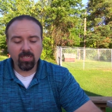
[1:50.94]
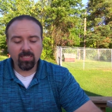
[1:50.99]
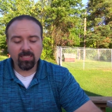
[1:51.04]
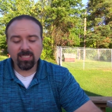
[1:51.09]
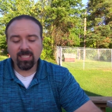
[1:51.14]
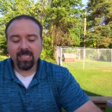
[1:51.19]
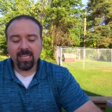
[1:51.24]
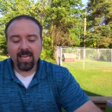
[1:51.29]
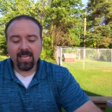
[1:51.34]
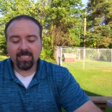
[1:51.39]

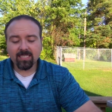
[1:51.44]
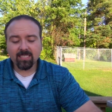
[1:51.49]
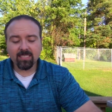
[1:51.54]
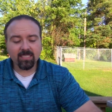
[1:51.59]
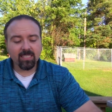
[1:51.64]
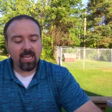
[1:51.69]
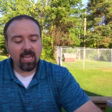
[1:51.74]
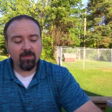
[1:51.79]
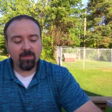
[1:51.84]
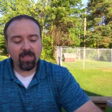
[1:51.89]

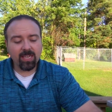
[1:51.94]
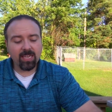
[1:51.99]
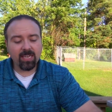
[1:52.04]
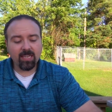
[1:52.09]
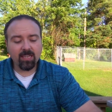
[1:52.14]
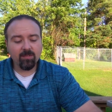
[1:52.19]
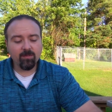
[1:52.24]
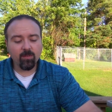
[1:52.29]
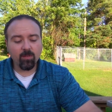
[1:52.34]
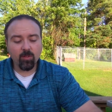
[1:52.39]
Zealots
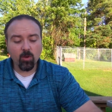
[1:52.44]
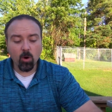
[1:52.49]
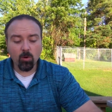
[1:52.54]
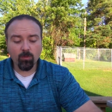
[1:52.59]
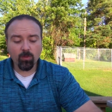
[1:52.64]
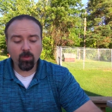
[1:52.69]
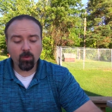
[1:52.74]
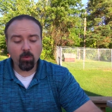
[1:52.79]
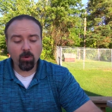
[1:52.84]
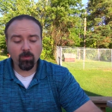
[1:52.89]
advocated for the
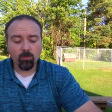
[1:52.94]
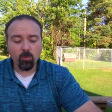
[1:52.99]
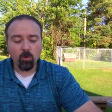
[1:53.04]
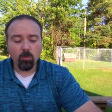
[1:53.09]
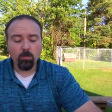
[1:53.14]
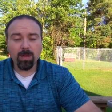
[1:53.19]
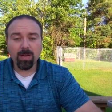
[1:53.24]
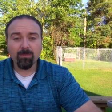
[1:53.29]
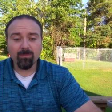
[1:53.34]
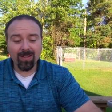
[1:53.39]
overthrow of
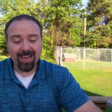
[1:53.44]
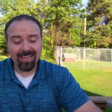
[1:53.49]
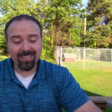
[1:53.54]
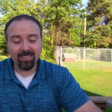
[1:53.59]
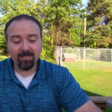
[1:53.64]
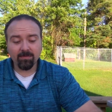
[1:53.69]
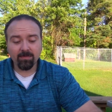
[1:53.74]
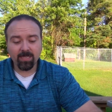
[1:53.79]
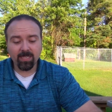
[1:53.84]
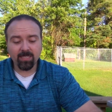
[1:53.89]
Rome by
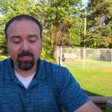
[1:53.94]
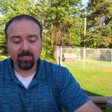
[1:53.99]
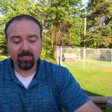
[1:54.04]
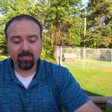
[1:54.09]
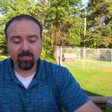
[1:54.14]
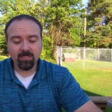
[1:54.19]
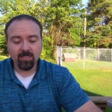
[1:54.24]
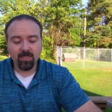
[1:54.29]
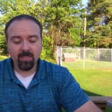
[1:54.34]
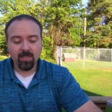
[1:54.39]
violent means.